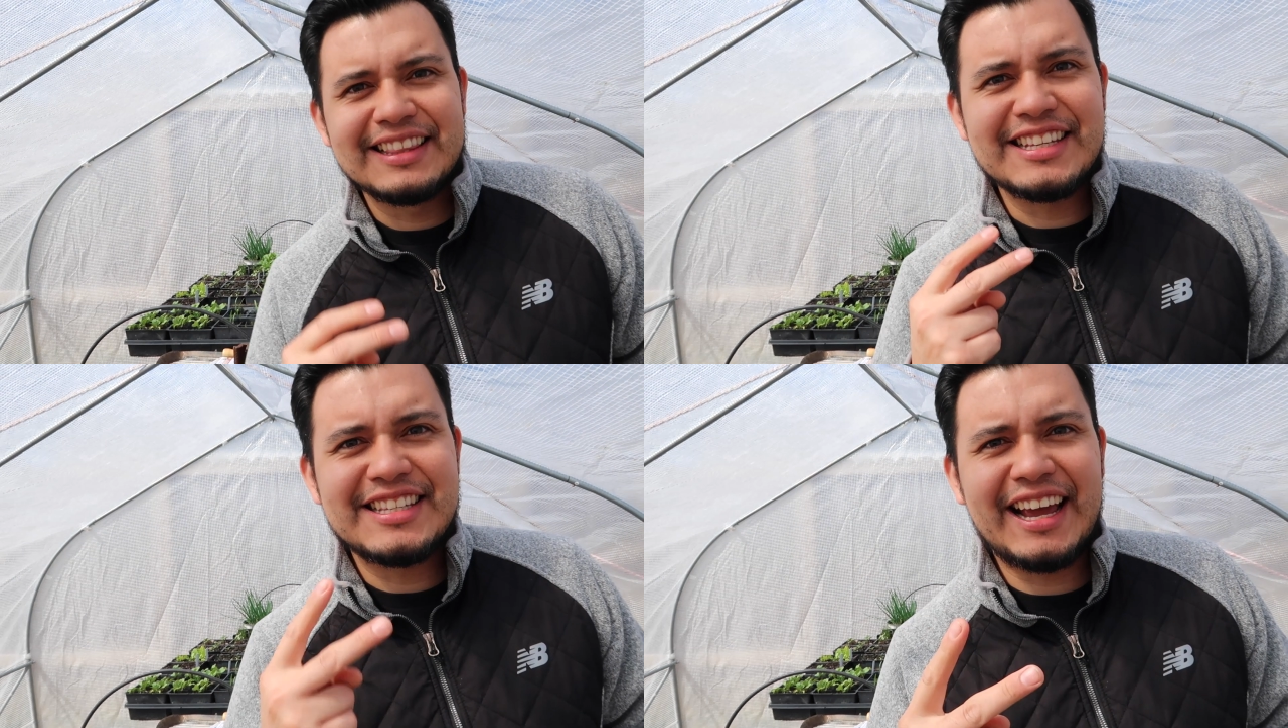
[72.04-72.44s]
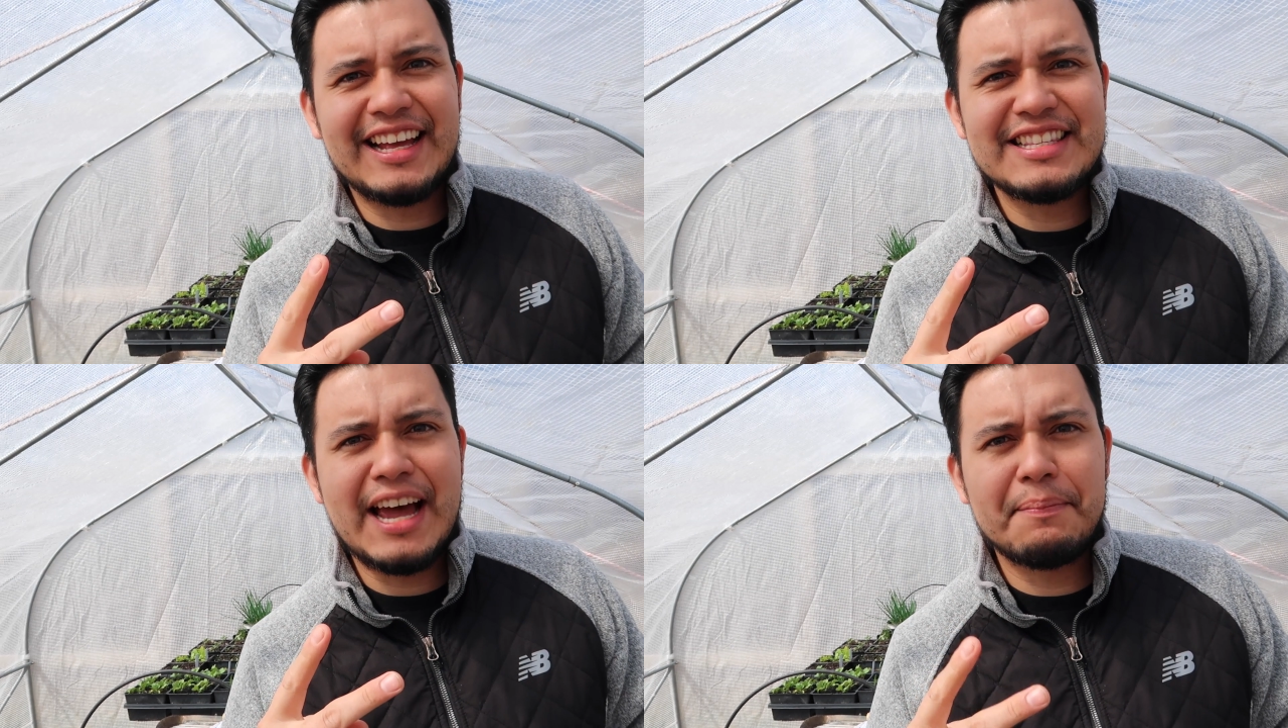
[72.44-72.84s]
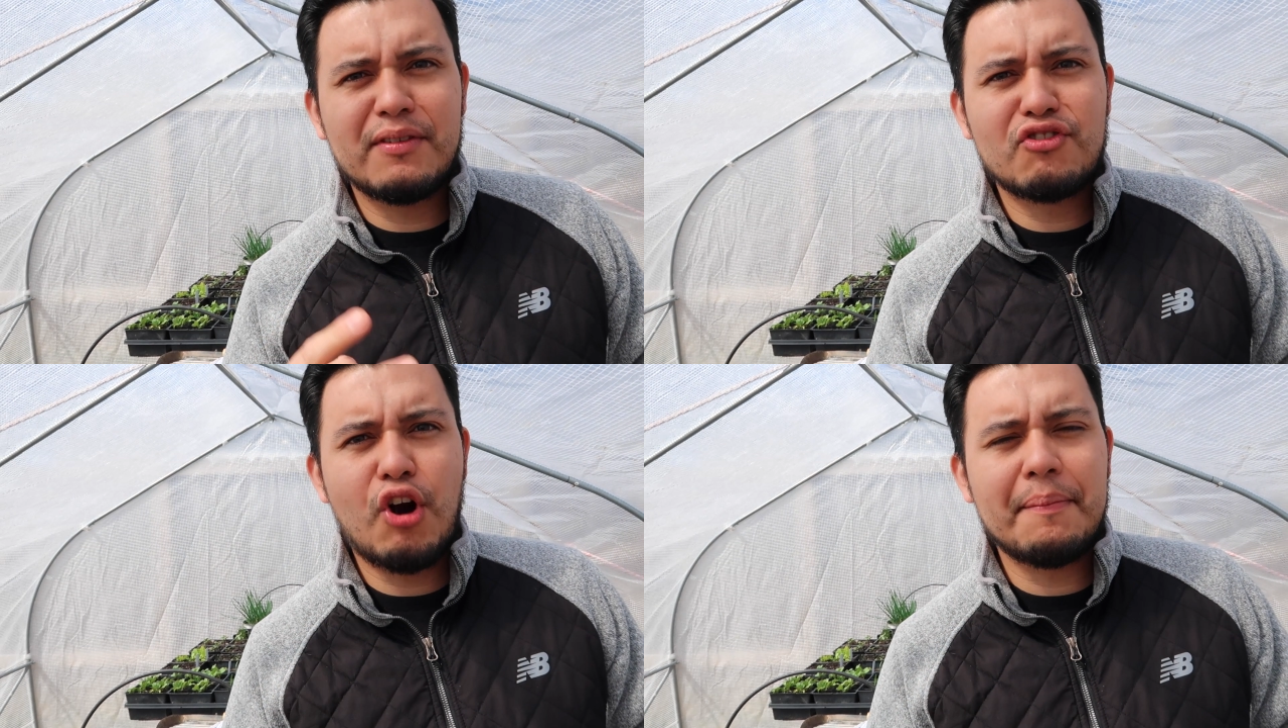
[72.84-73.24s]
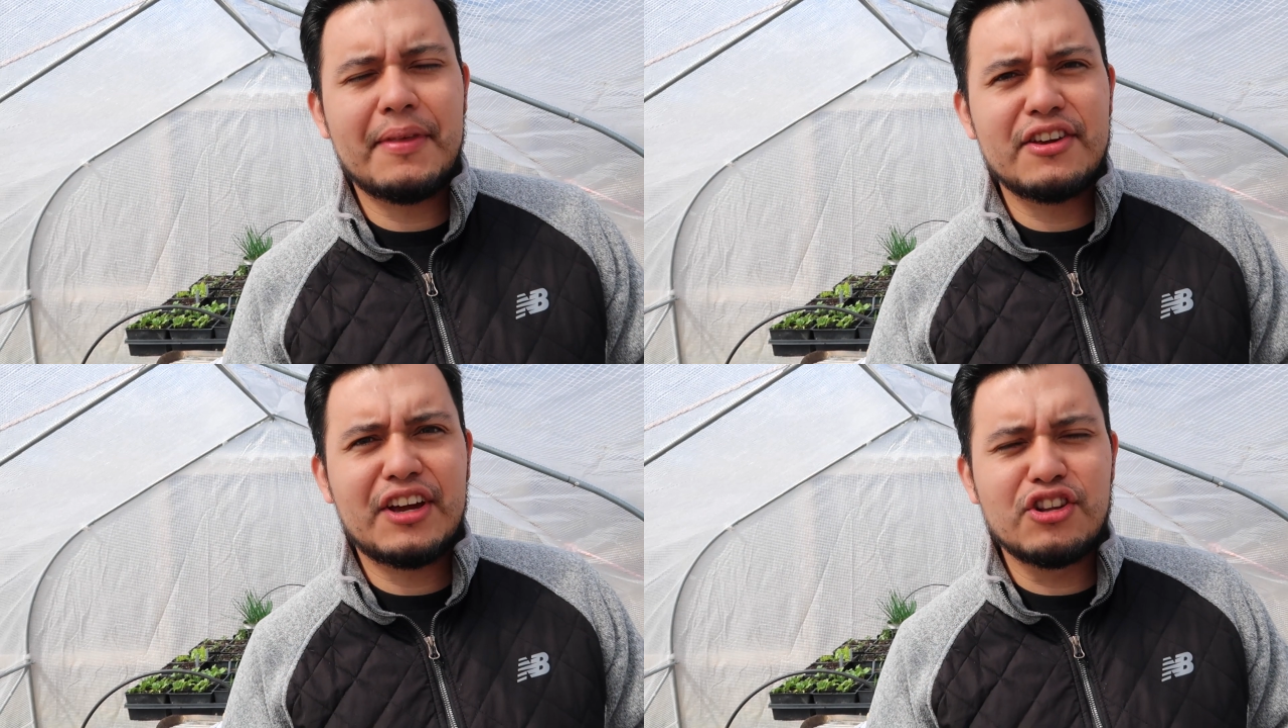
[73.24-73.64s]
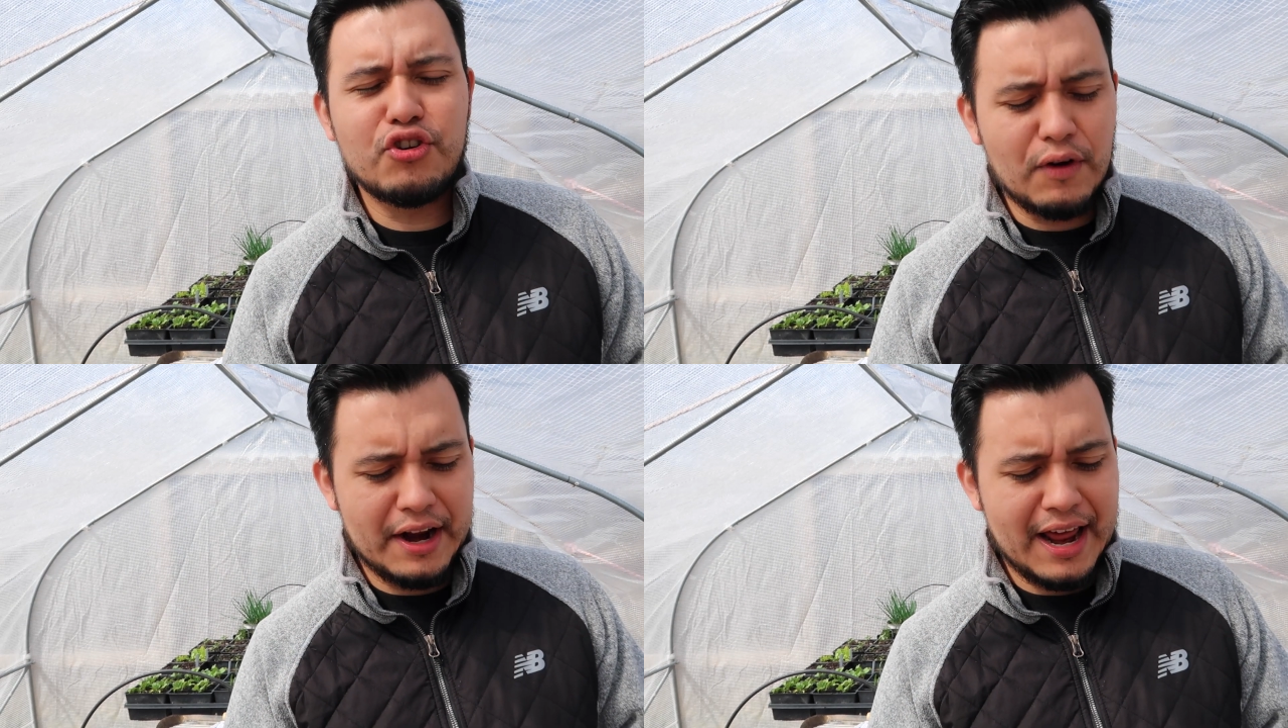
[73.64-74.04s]
The second type of crop that you can
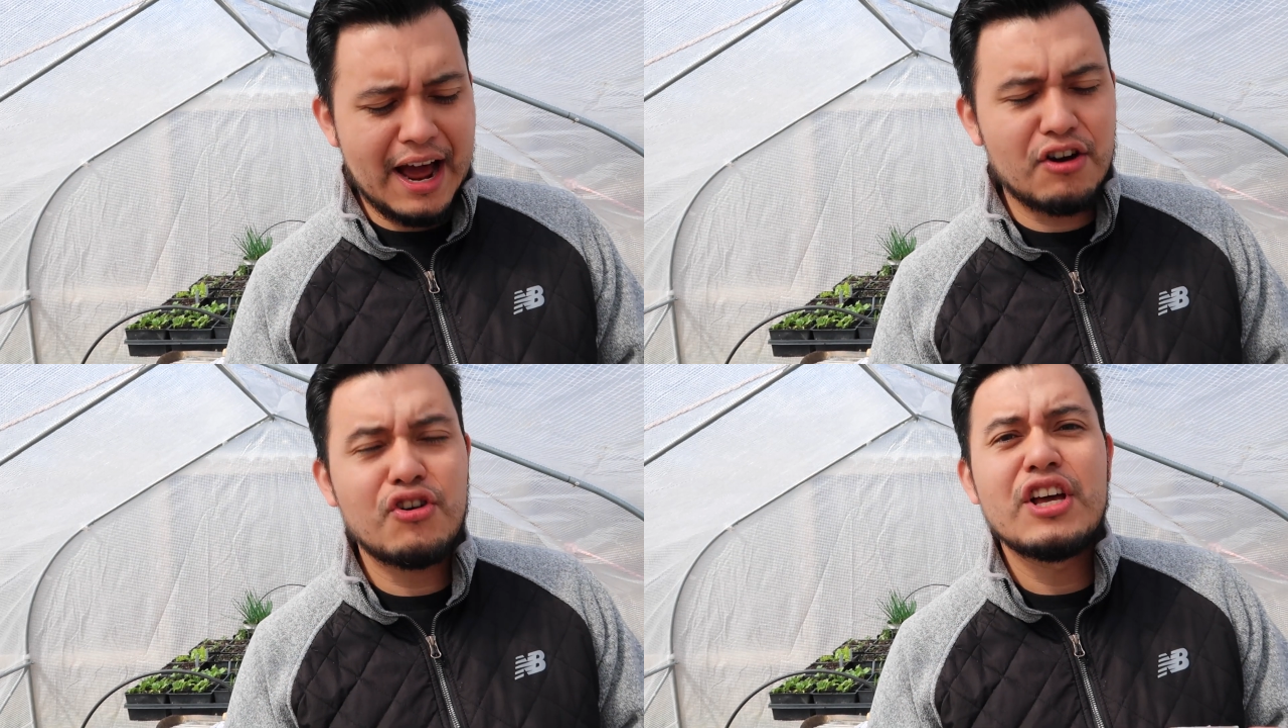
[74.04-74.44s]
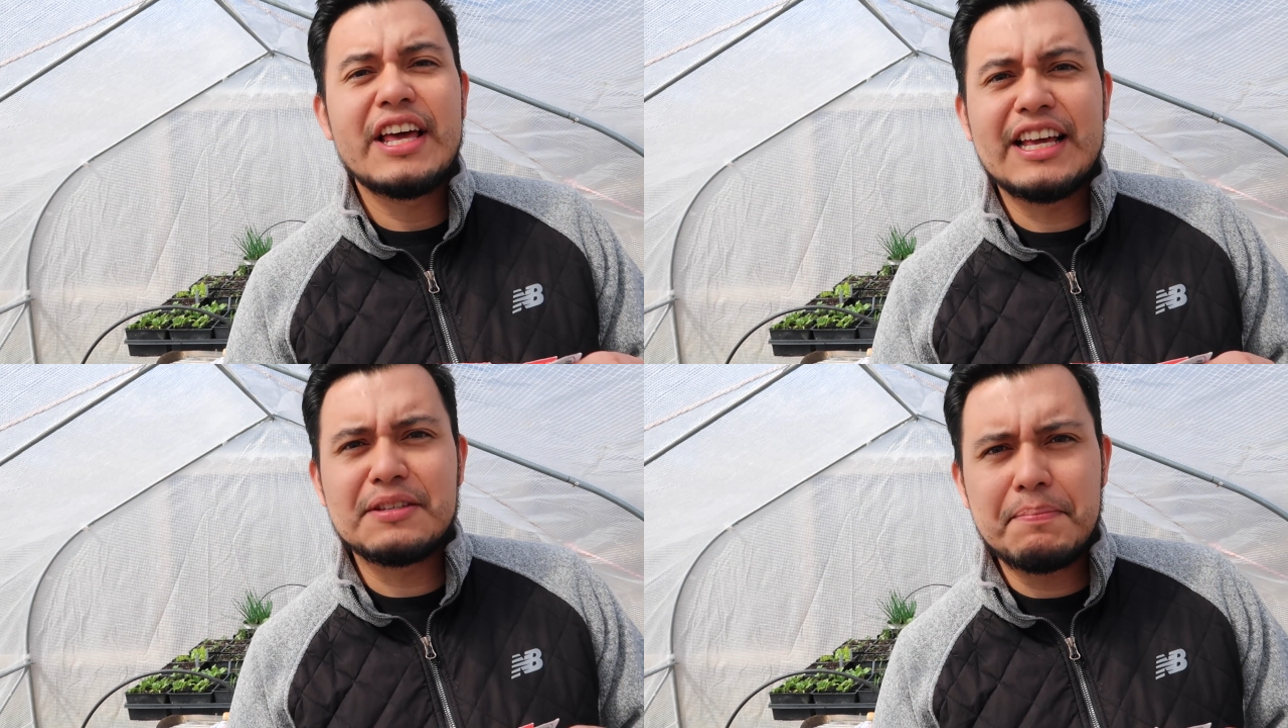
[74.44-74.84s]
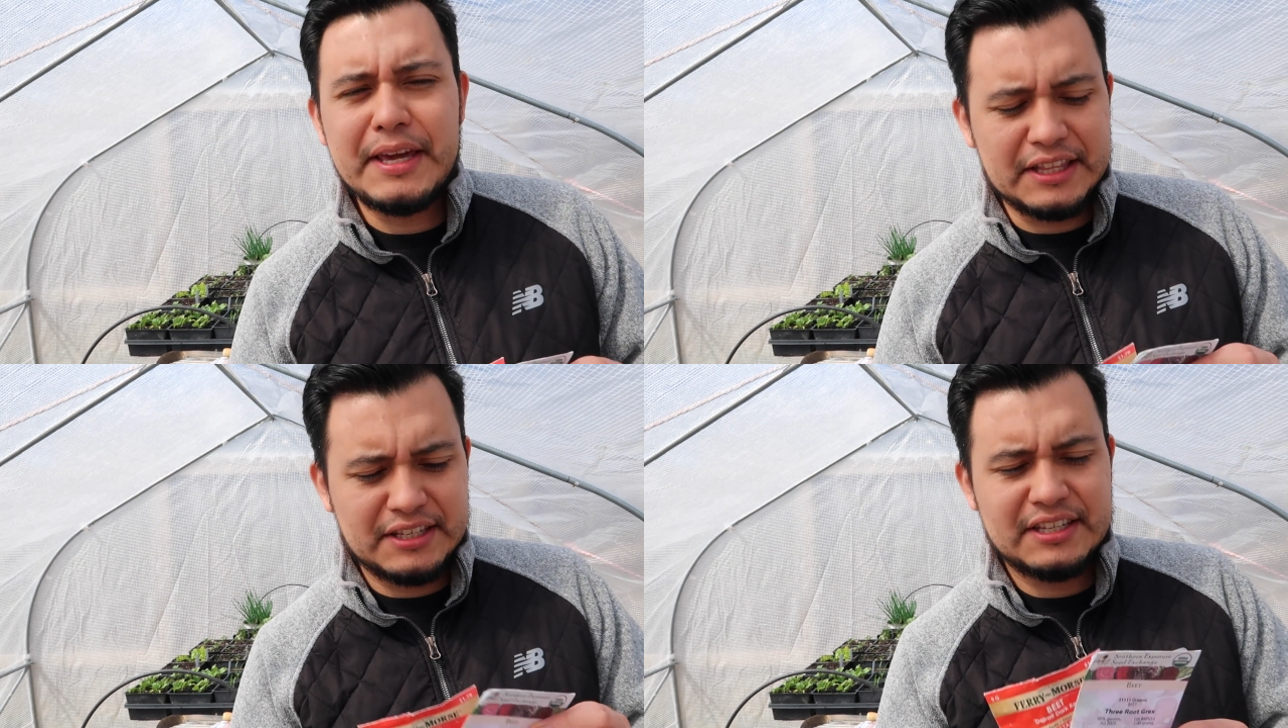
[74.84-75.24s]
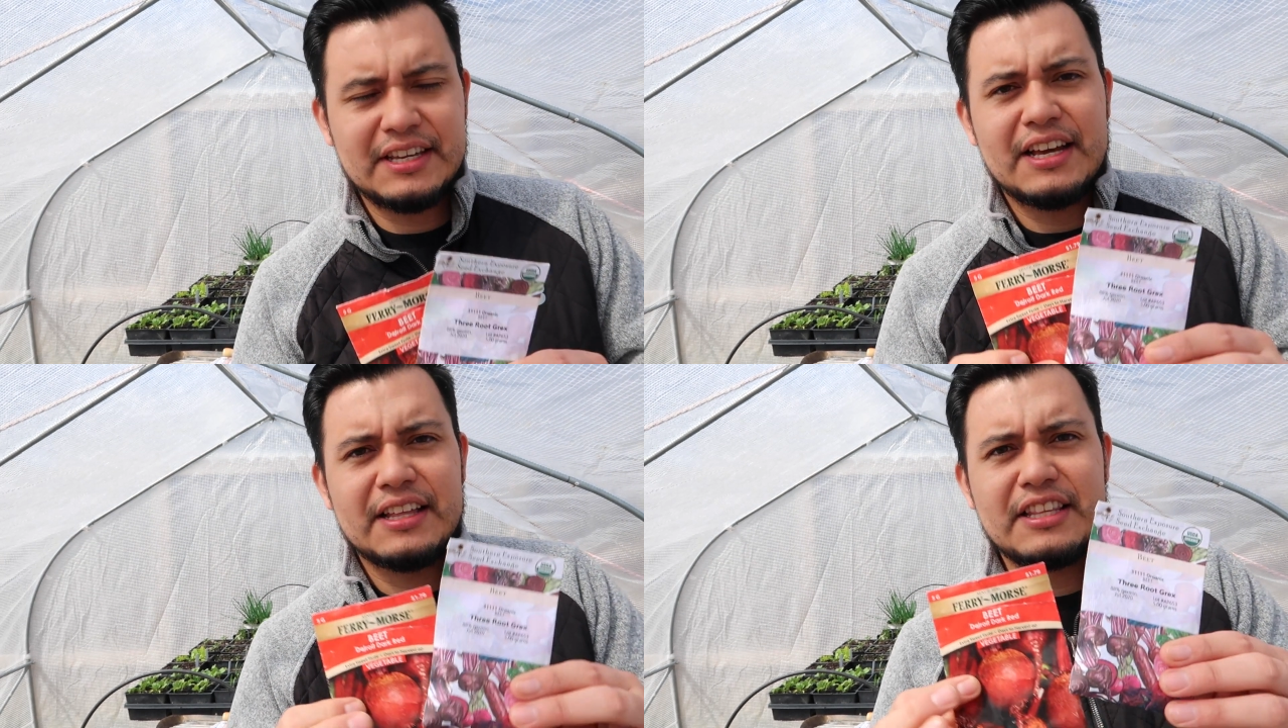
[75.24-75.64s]
do right now is beets.